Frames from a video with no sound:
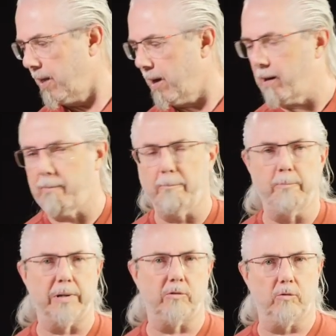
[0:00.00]

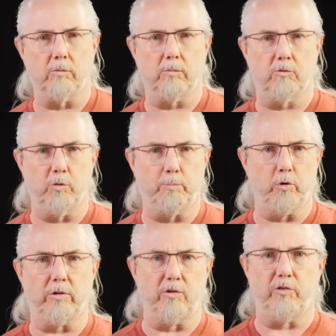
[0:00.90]
But to
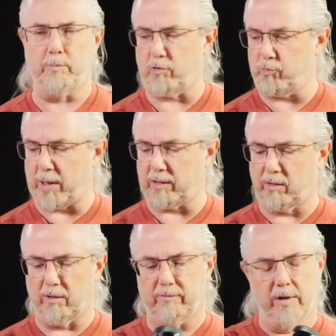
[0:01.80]
put this in
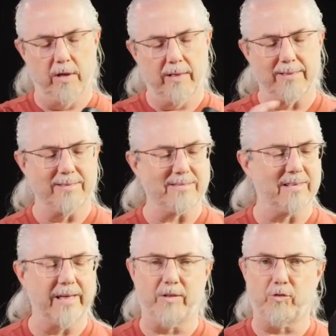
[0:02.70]
perspective, this
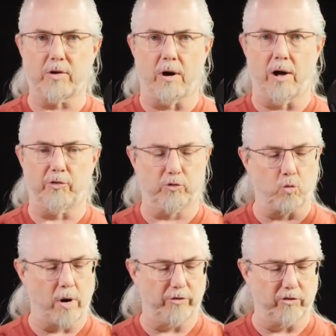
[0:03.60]
lens costs
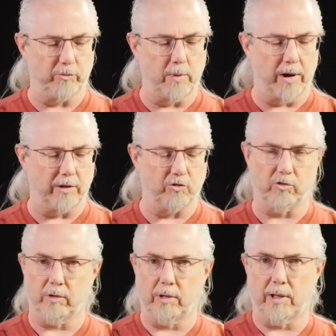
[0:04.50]
twice as
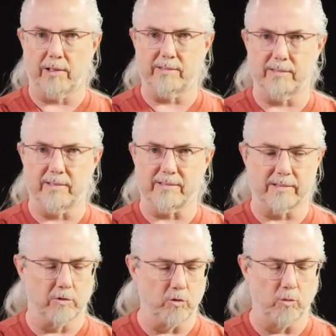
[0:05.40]
much as
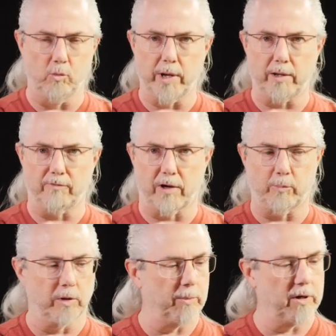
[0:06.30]
this new
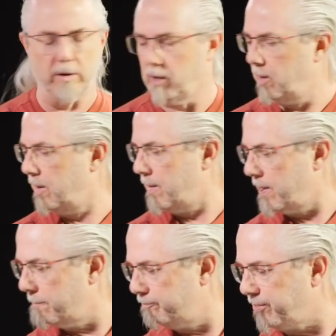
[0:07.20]
85mm.
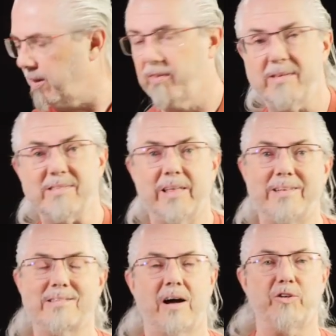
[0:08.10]
This
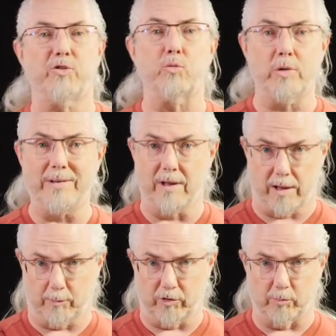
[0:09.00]
lens costs three
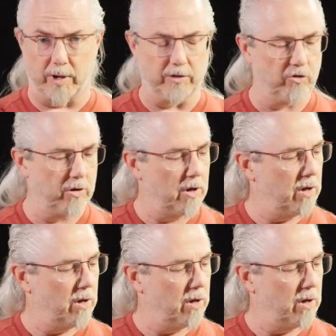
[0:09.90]
times as much.